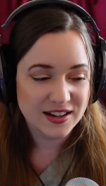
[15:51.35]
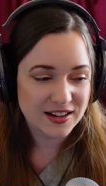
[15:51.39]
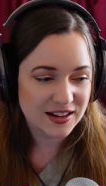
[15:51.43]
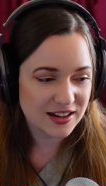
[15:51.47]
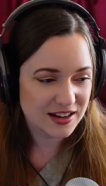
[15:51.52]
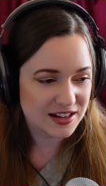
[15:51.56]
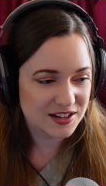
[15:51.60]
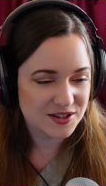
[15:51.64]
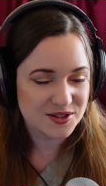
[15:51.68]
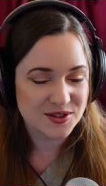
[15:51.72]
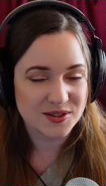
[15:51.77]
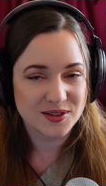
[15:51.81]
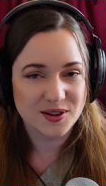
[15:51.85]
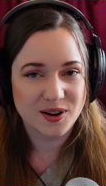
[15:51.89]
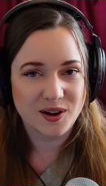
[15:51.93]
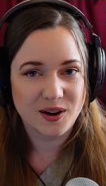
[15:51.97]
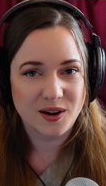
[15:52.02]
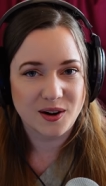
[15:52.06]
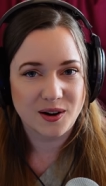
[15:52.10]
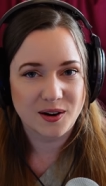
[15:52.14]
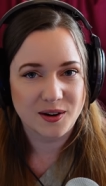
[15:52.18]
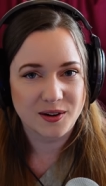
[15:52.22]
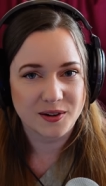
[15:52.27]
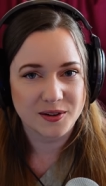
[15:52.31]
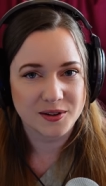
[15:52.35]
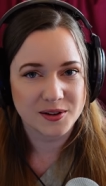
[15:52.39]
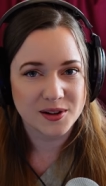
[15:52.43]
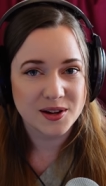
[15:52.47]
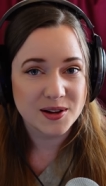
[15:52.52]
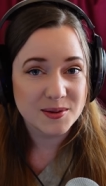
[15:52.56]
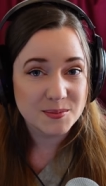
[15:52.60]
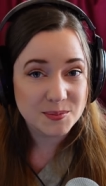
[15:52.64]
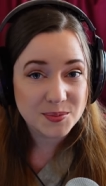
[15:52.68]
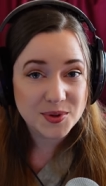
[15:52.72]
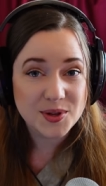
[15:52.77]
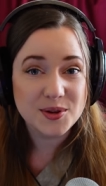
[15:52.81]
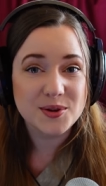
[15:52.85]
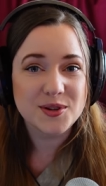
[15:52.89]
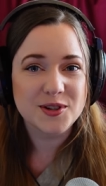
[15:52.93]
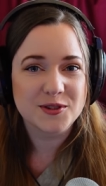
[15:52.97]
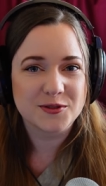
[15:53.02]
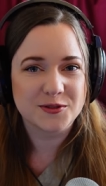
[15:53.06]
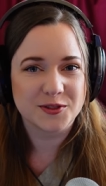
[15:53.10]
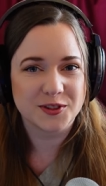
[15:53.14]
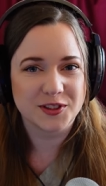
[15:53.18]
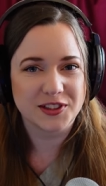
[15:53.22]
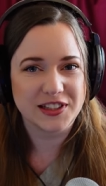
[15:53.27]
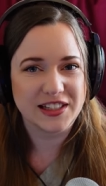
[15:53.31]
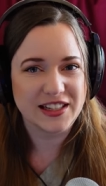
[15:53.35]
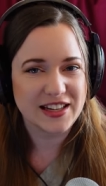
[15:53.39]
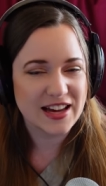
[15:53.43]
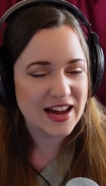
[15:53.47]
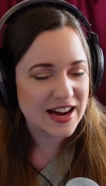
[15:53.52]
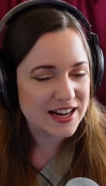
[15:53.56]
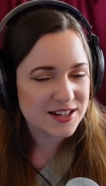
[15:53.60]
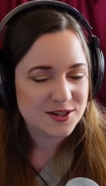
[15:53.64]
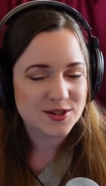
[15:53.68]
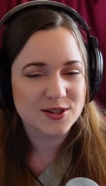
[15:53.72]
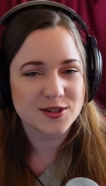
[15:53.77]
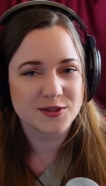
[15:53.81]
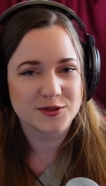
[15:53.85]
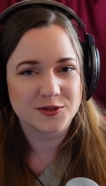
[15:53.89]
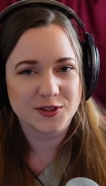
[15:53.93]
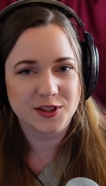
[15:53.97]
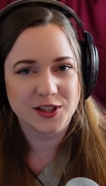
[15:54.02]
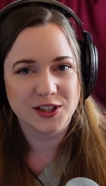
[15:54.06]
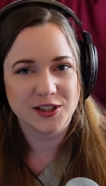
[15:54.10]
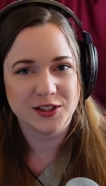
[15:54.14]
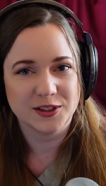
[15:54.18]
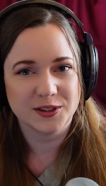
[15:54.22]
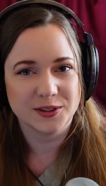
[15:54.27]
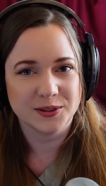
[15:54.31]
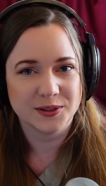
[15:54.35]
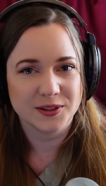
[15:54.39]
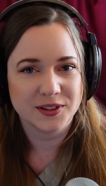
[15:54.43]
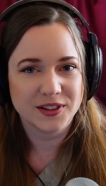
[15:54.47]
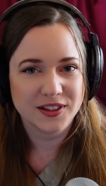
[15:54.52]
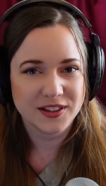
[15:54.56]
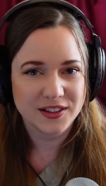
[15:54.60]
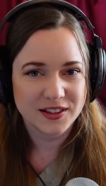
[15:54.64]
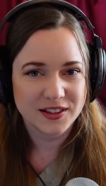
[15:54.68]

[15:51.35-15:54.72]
into the hall beautifully extra for you.